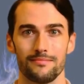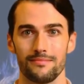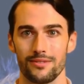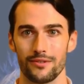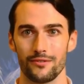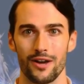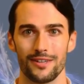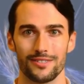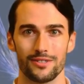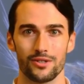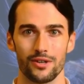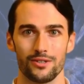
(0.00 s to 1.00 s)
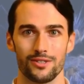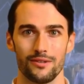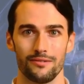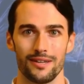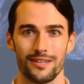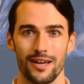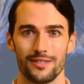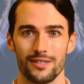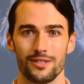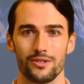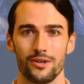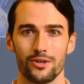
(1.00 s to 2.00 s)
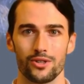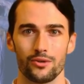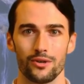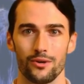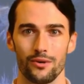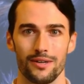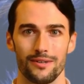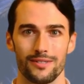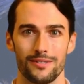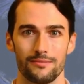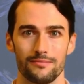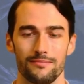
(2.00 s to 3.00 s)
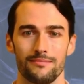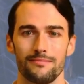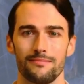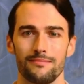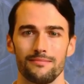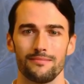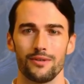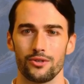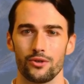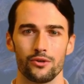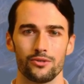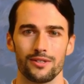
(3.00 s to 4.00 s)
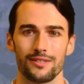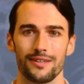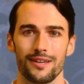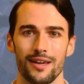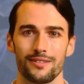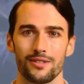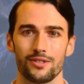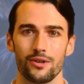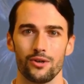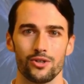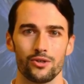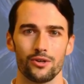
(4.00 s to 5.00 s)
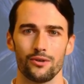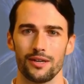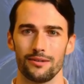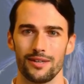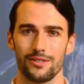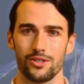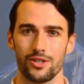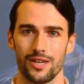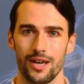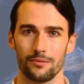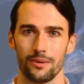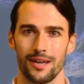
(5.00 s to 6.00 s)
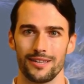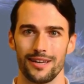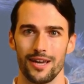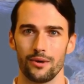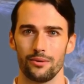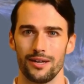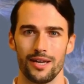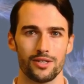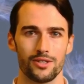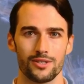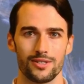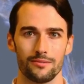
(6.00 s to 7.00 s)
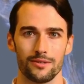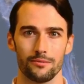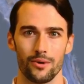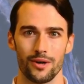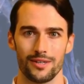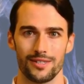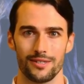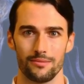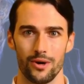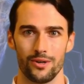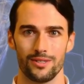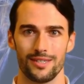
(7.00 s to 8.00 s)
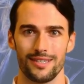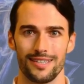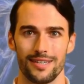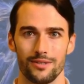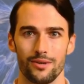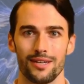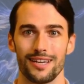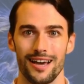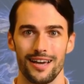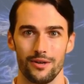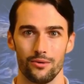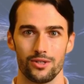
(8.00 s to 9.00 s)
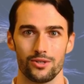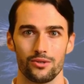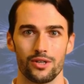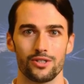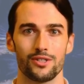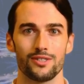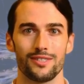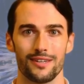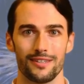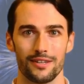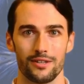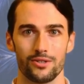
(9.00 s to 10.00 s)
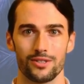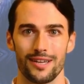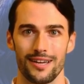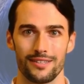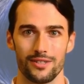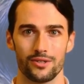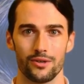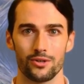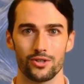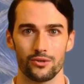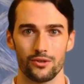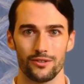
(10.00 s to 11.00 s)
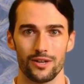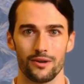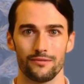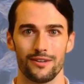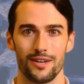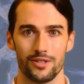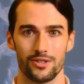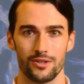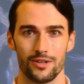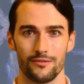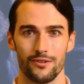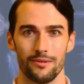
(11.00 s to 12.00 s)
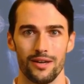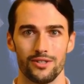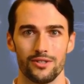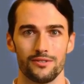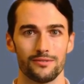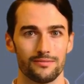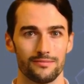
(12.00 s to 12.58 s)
Define the terms of the non-disclosure agreement. The terms of the non-disclosure agreement should outline the obligations of the parties involved, including any restrictions on the use and disclosure of confidential information.